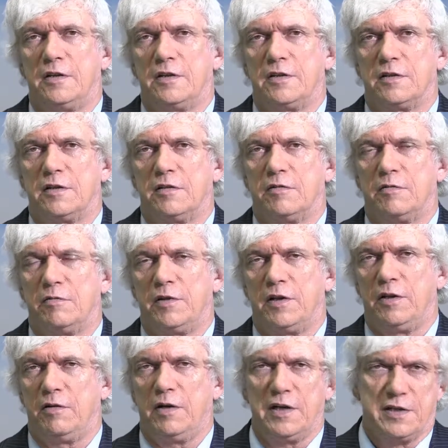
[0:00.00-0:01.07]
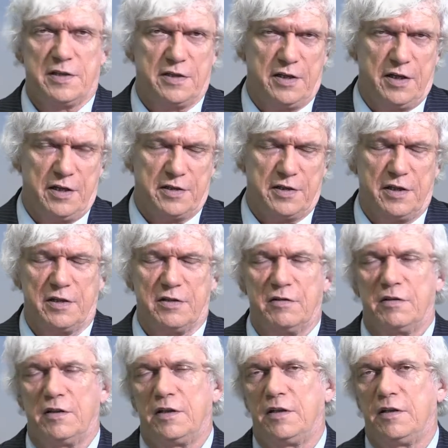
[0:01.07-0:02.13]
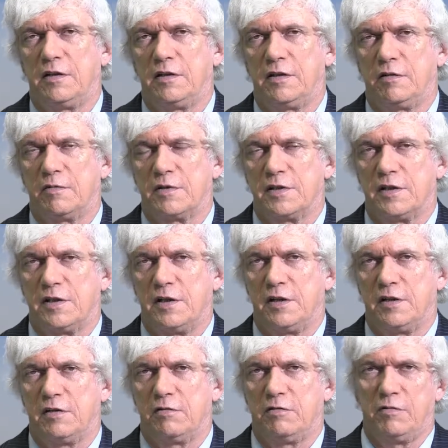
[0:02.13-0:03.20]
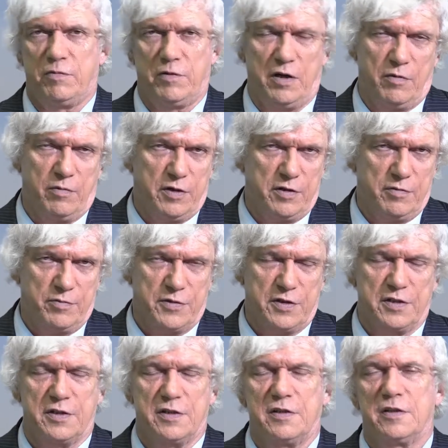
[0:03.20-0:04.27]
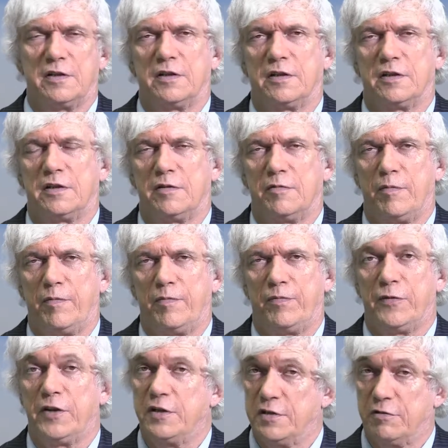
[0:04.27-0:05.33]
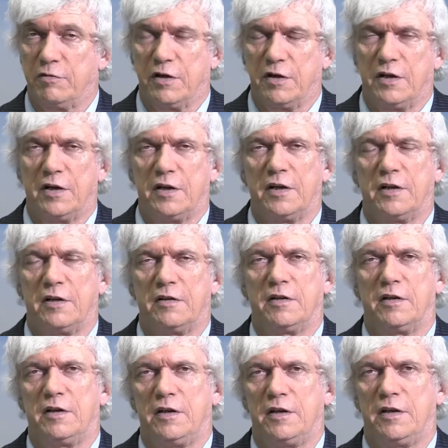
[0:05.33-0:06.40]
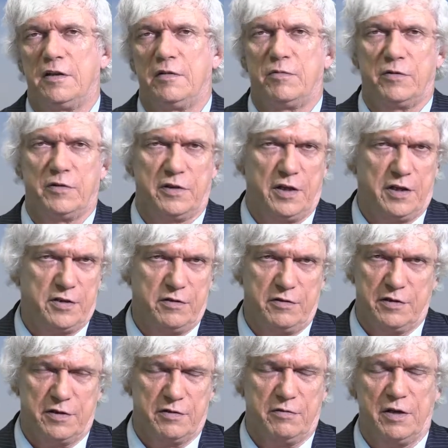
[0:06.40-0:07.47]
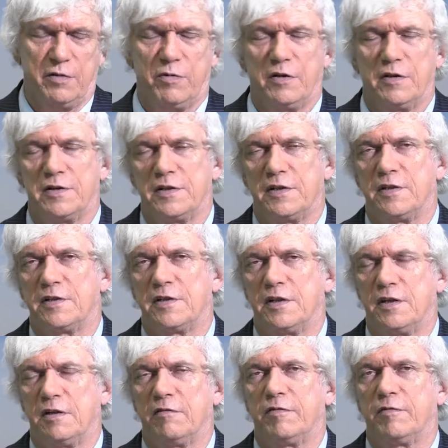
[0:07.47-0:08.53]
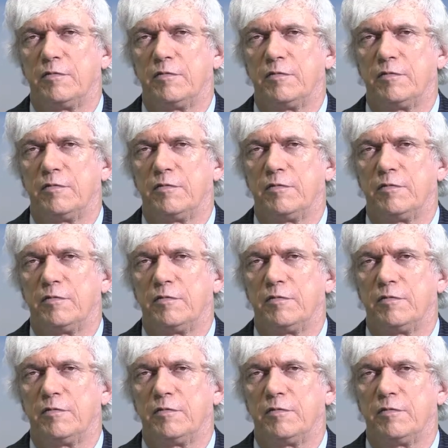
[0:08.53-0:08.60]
So the US has actually, I would say, two problems disregarding the protectionist trade policy itself.